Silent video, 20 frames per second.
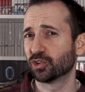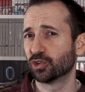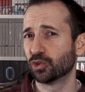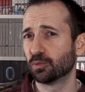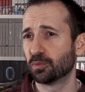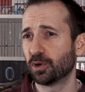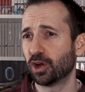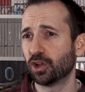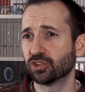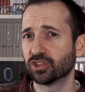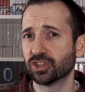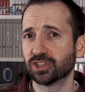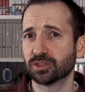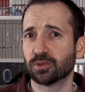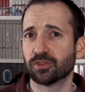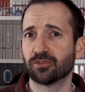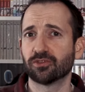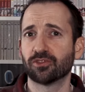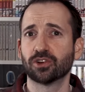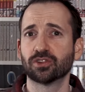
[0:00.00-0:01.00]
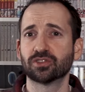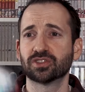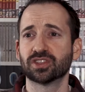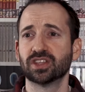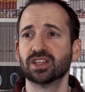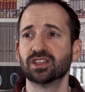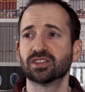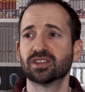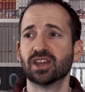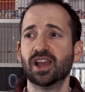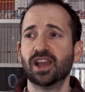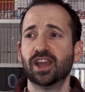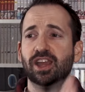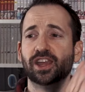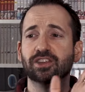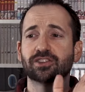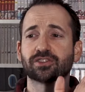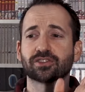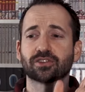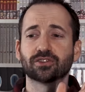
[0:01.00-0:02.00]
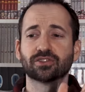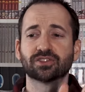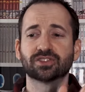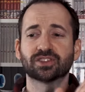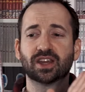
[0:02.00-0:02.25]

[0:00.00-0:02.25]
I do apologize, but first is a certain